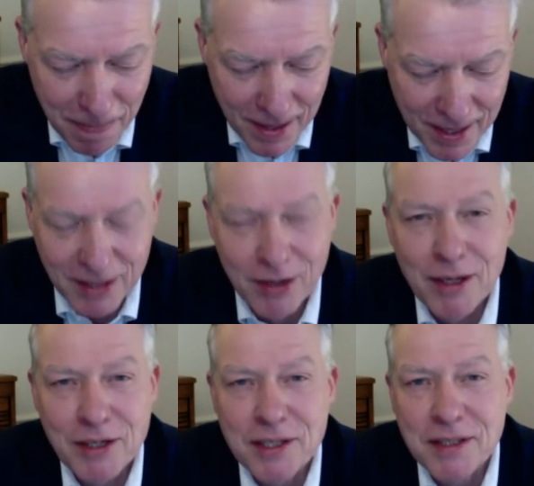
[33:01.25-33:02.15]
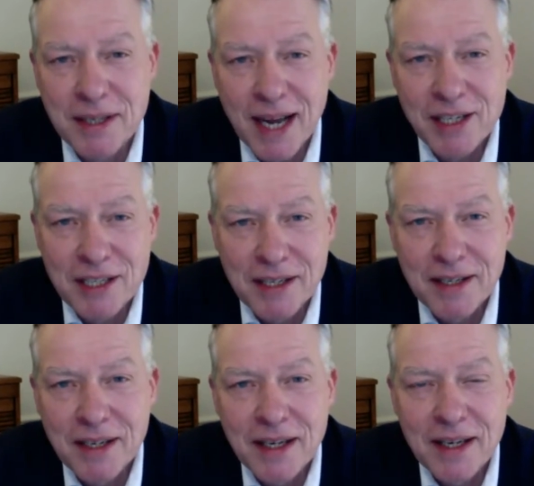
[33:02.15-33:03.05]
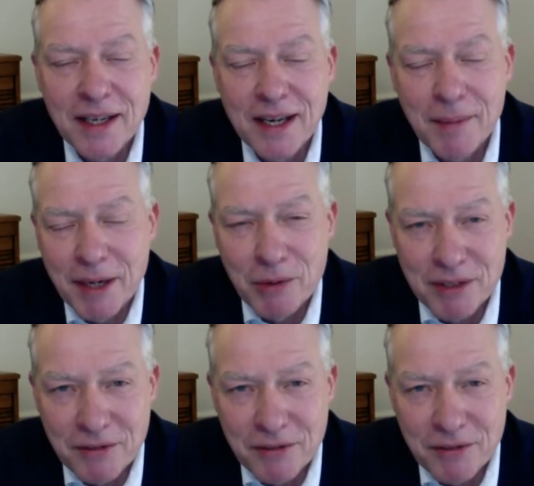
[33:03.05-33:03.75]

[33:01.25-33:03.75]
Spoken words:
acknowledges that actually, he wasn't the